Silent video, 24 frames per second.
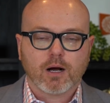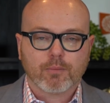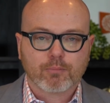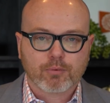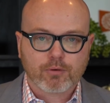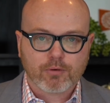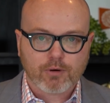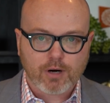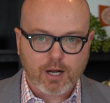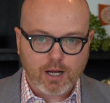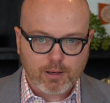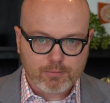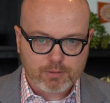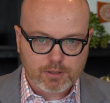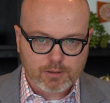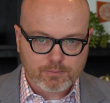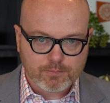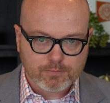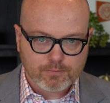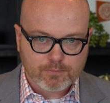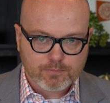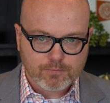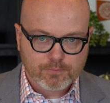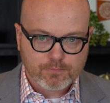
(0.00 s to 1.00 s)
a
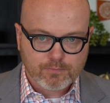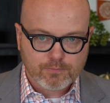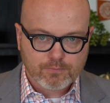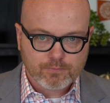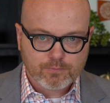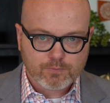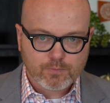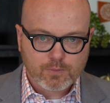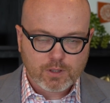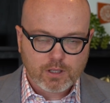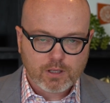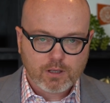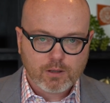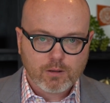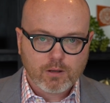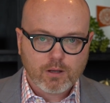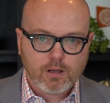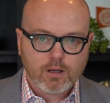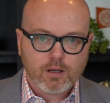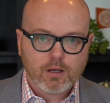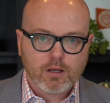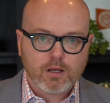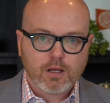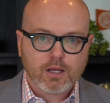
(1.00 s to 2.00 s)
problem.
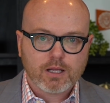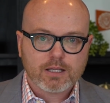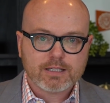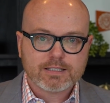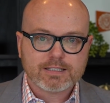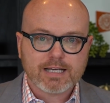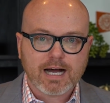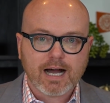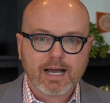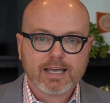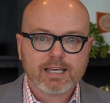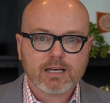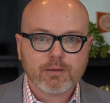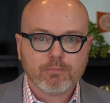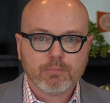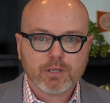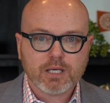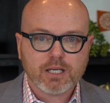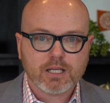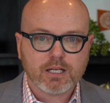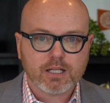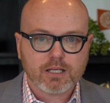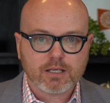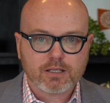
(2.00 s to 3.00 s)

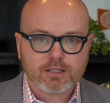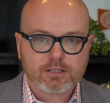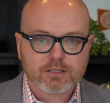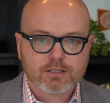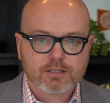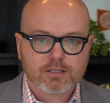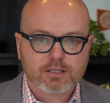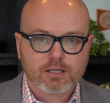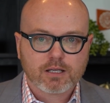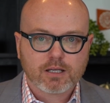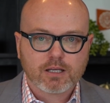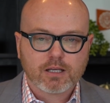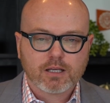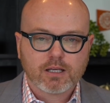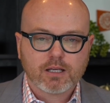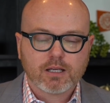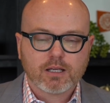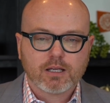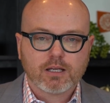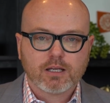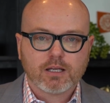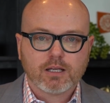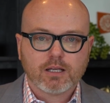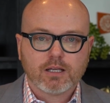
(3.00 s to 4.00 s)
Diabetes.
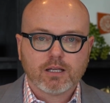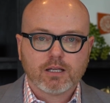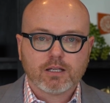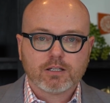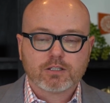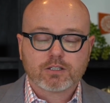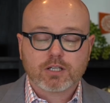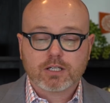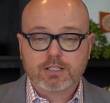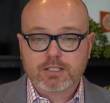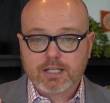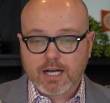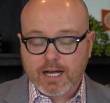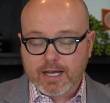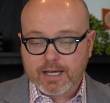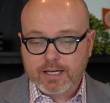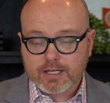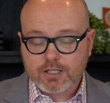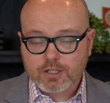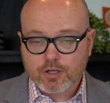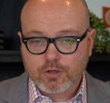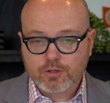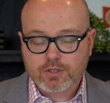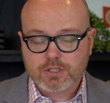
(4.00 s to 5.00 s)
To
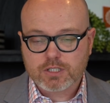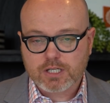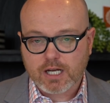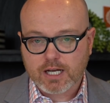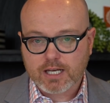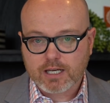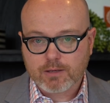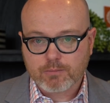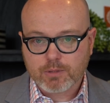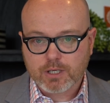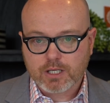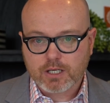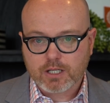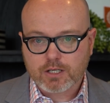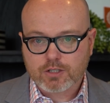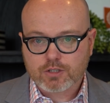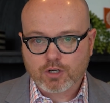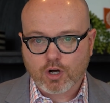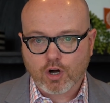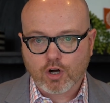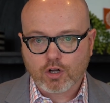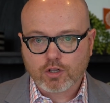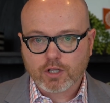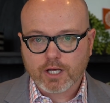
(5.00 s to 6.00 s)
diagnose diabetes,
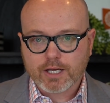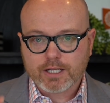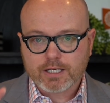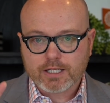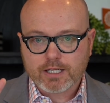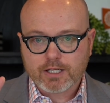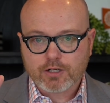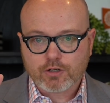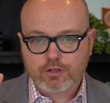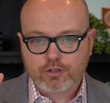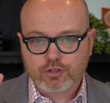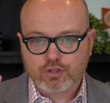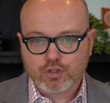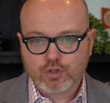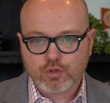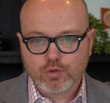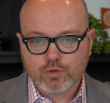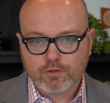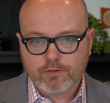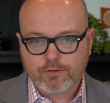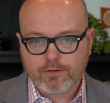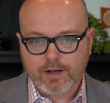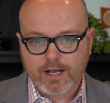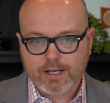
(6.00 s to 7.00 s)
all I need are
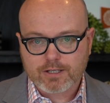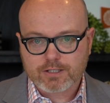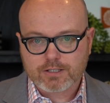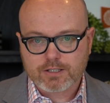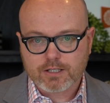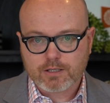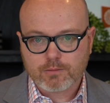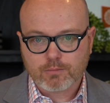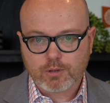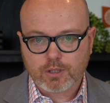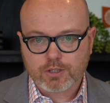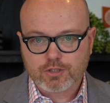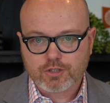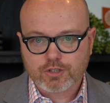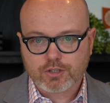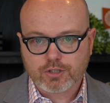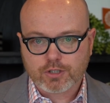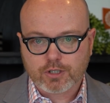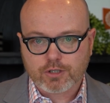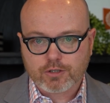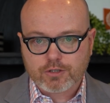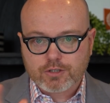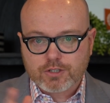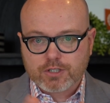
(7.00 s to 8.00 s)
2 fasting blood
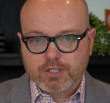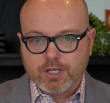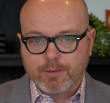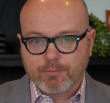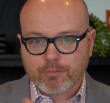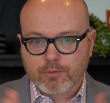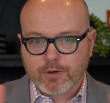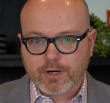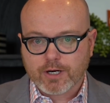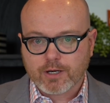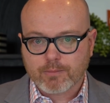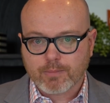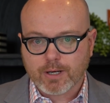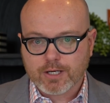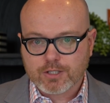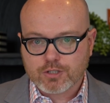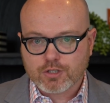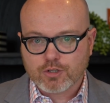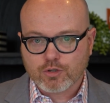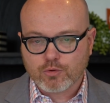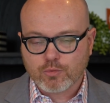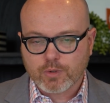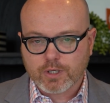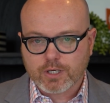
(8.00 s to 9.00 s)
sugars separated by
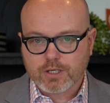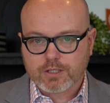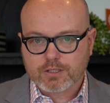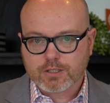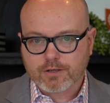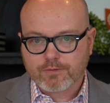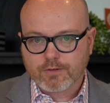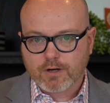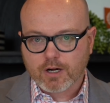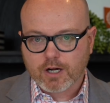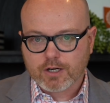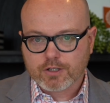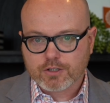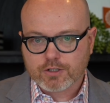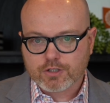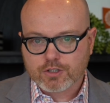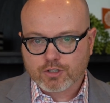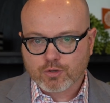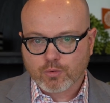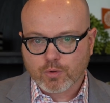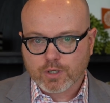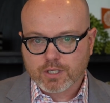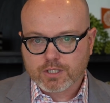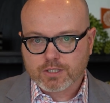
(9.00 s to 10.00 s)
2 weeks of
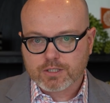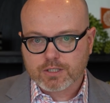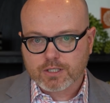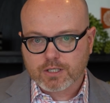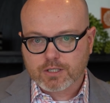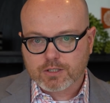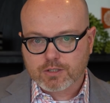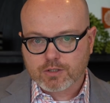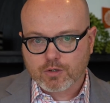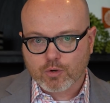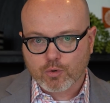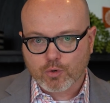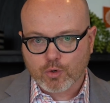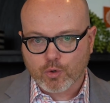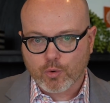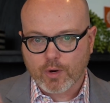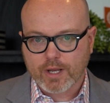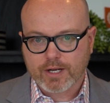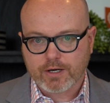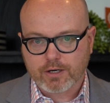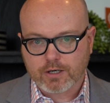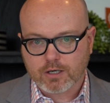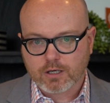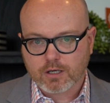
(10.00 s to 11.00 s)
126 or
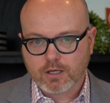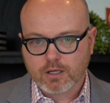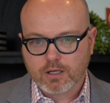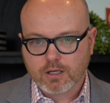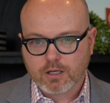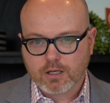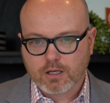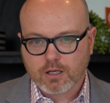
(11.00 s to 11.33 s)
greater.